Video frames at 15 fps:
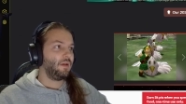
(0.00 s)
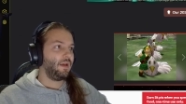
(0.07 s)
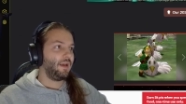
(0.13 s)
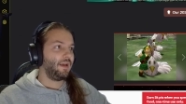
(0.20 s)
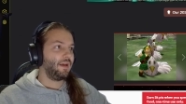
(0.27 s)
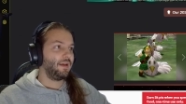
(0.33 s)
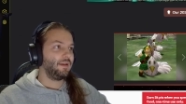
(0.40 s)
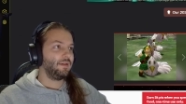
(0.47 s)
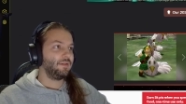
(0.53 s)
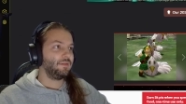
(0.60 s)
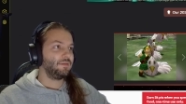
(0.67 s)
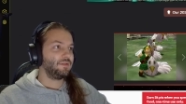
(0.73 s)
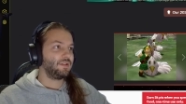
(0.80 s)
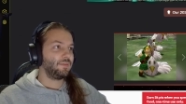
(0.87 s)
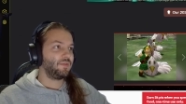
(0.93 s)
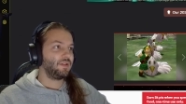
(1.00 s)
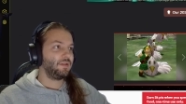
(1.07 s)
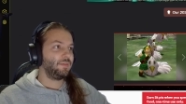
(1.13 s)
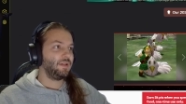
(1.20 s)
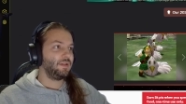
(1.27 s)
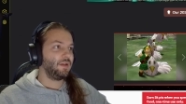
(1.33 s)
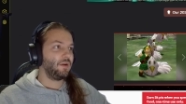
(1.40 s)
and something to
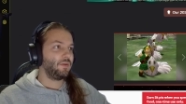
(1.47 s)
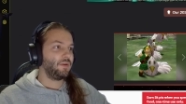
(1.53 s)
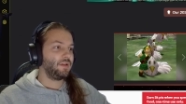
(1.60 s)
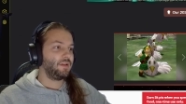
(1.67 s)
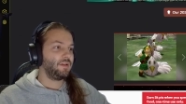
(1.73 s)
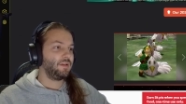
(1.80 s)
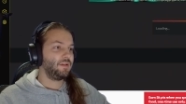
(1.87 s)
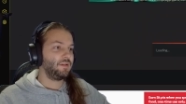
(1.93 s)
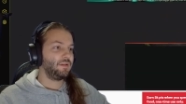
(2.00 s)
be noted